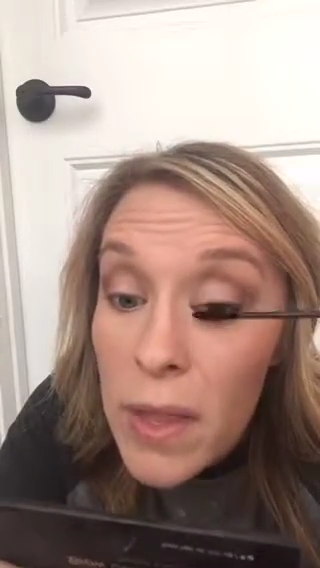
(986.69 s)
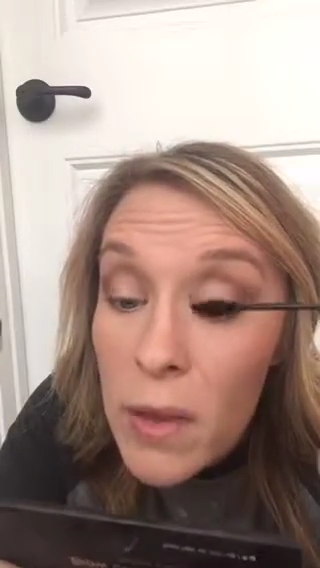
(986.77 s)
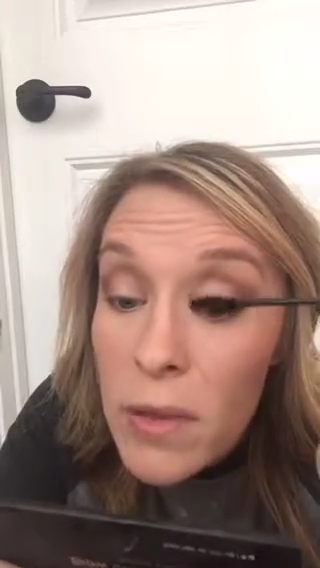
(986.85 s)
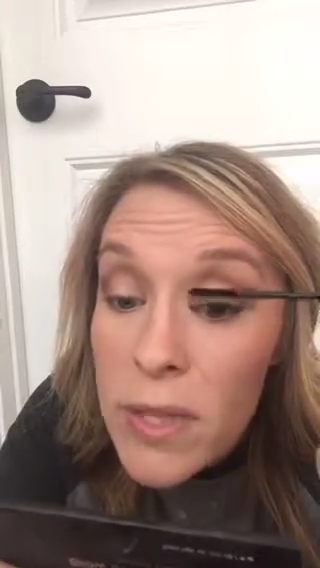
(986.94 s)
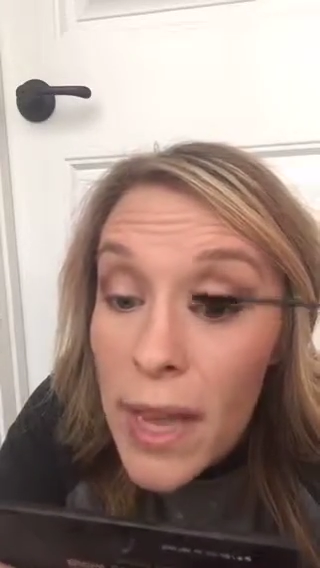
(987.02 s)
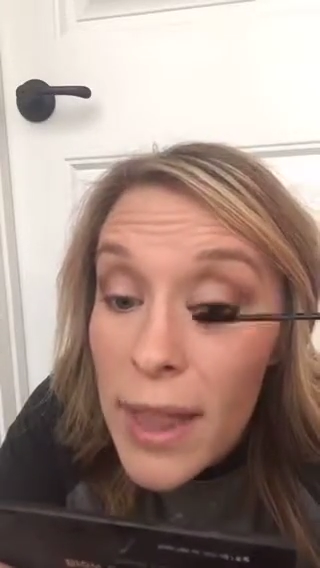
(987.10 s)

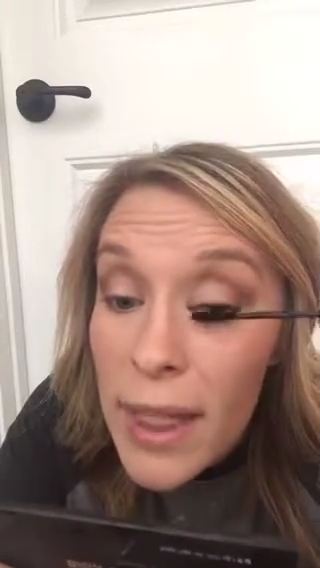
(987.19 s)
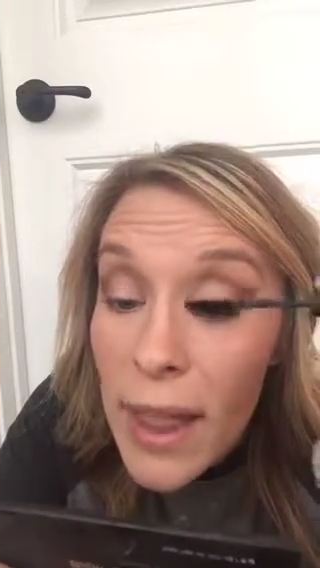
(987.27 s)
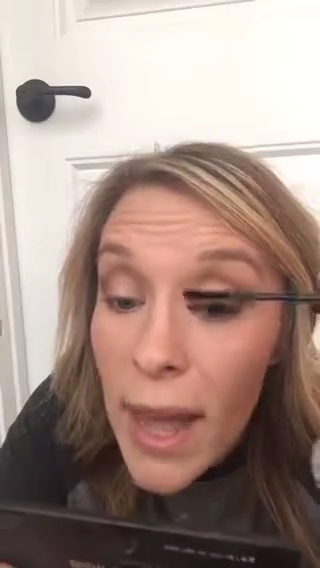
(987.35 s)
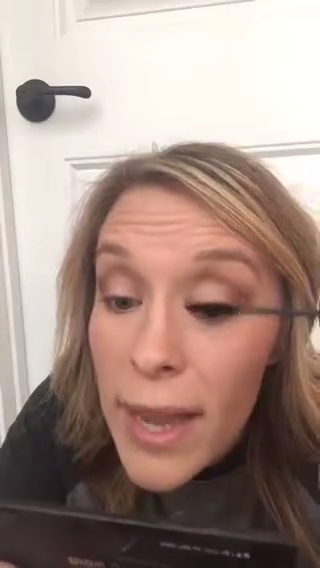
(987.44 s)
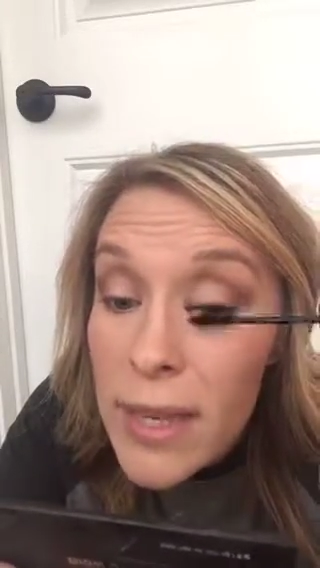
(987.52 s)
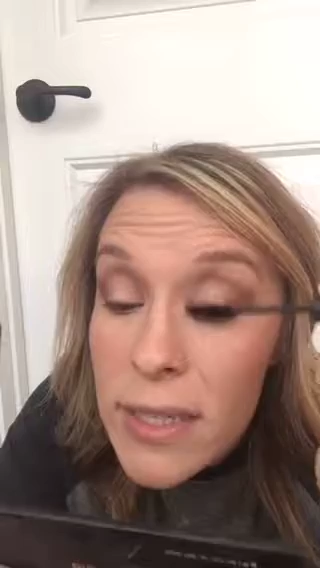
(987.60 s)
Use a
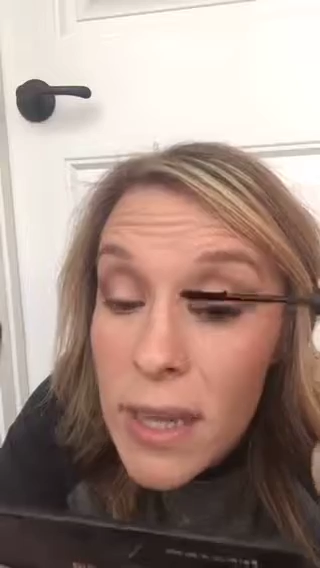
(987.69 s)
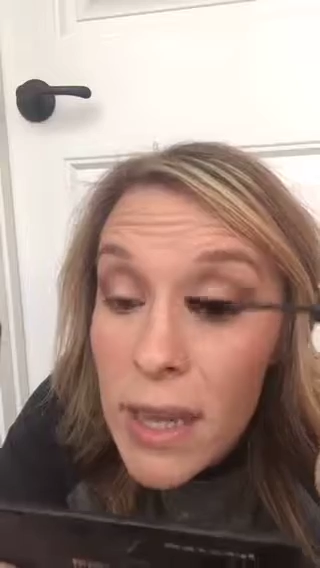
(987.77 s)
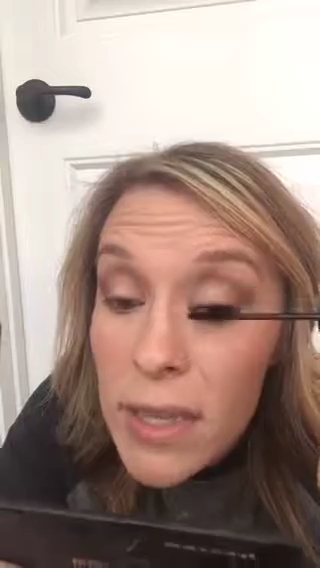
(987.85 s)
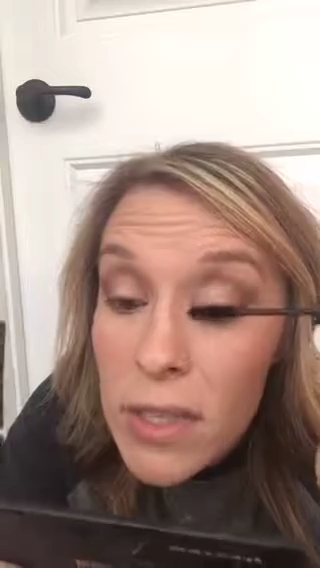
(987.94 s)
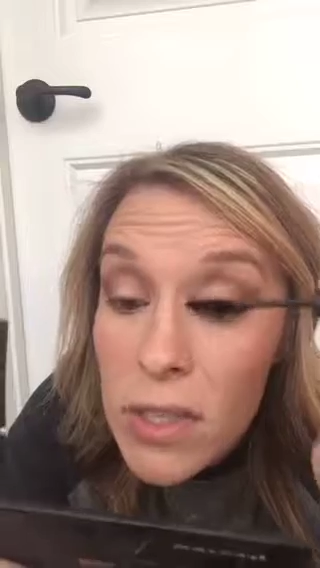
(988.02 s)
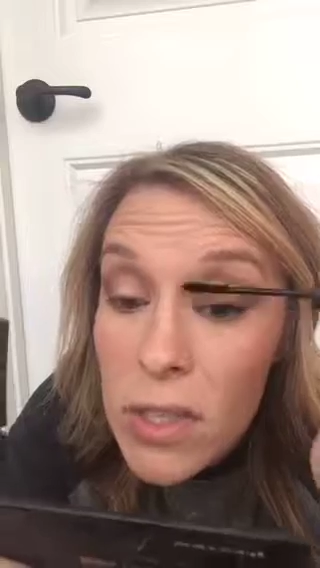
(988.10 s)
light
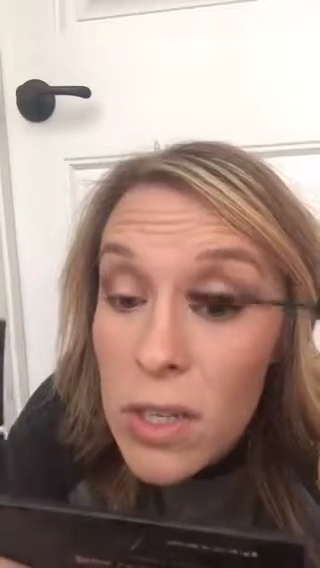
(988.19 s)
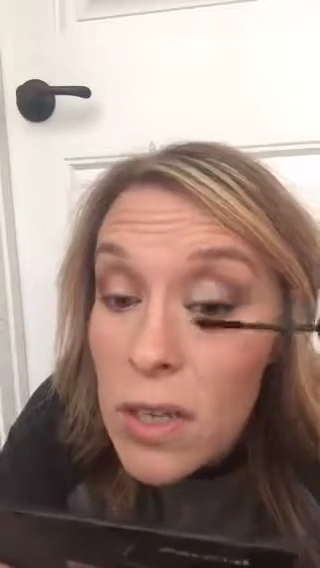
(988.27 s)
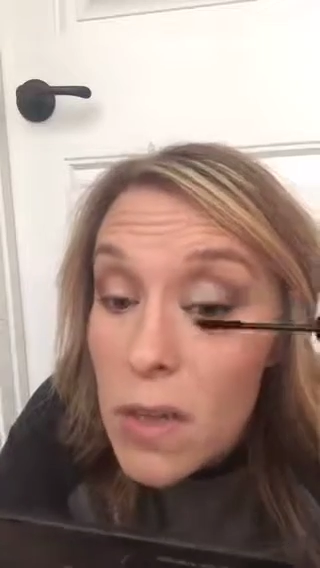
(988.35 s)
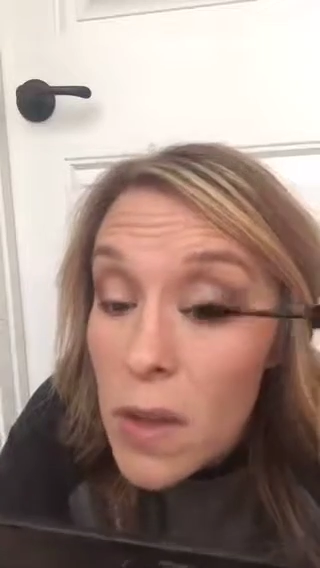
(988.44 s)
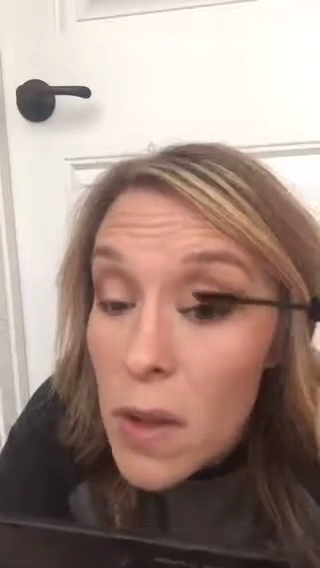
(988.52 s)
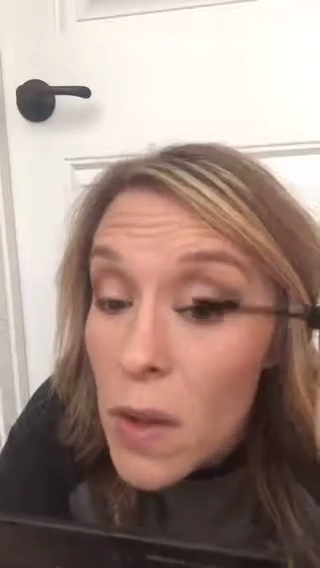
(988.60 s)
touch.
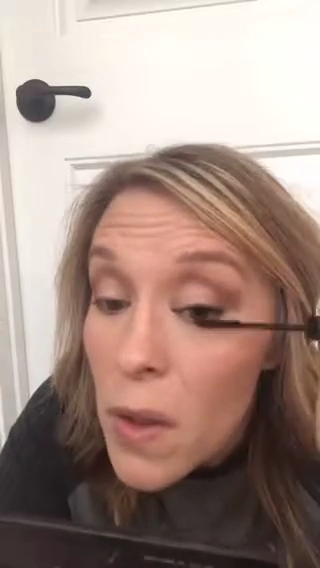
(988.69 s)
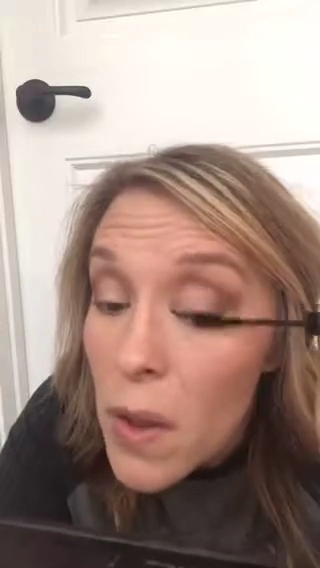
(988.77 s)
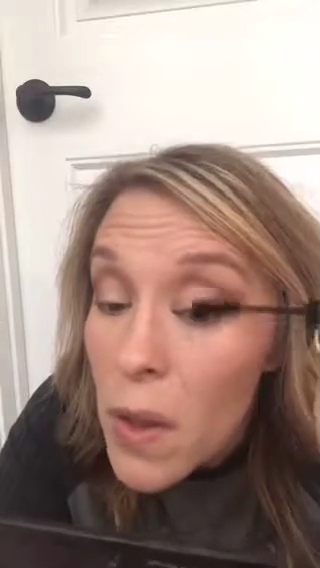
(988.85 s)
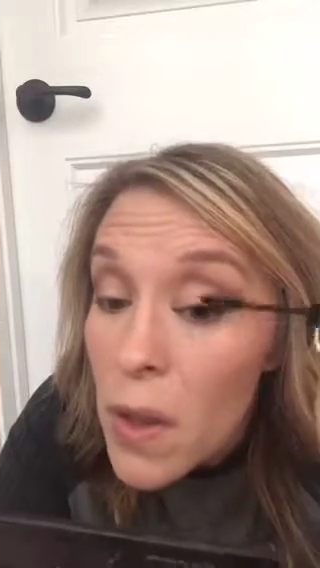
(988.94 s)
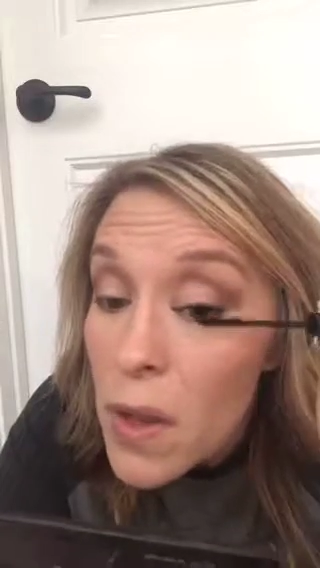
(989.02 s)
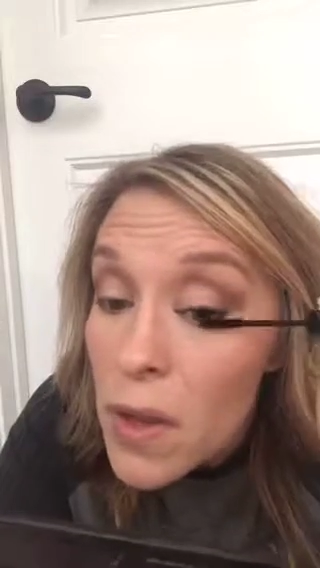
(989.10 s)

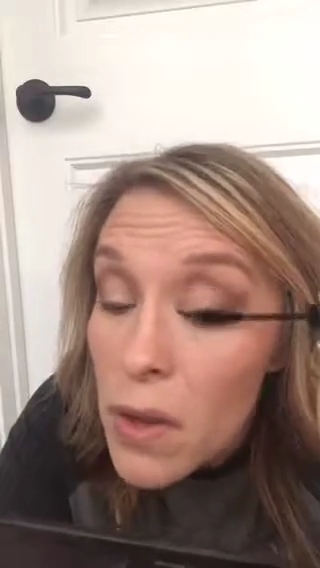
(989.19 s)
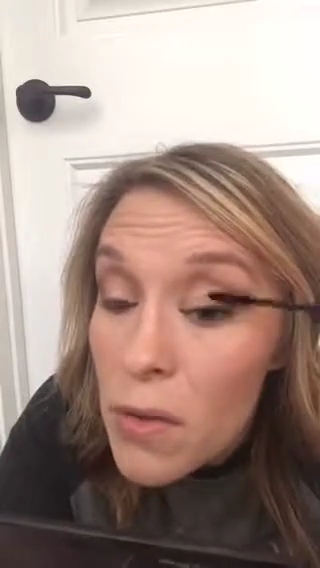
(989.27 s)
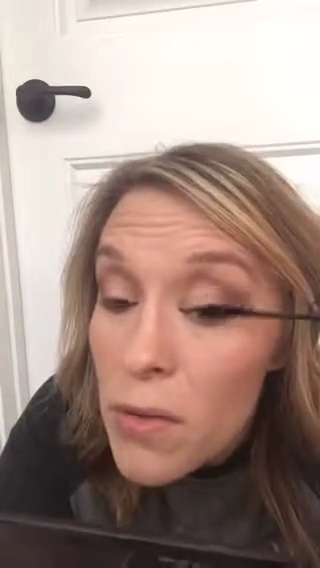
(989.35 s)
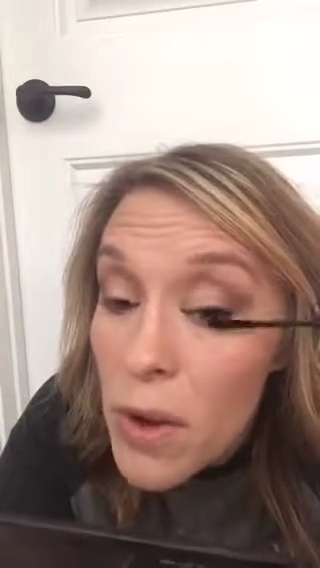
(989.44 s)
You